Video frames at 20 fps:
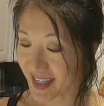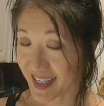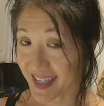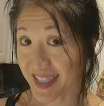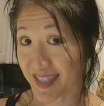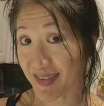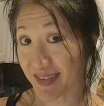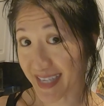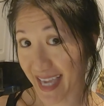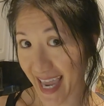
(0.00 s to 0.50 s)

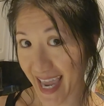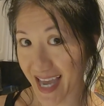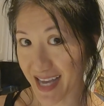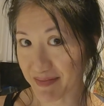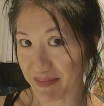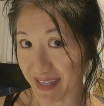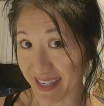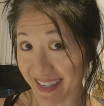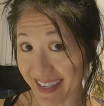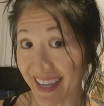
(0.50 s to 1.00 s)
So
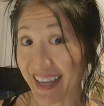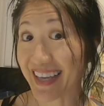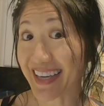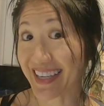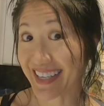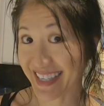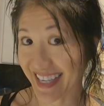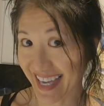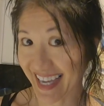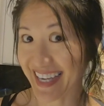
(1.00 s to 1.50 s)
Cami
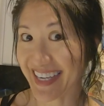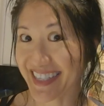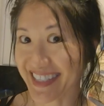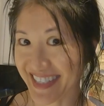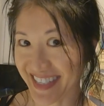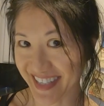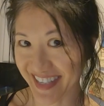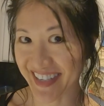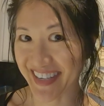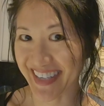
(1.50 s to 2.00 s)
can
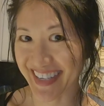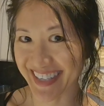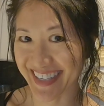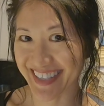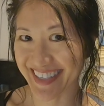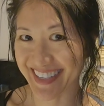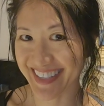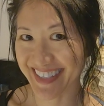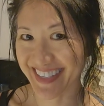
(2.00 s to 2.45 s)
cook.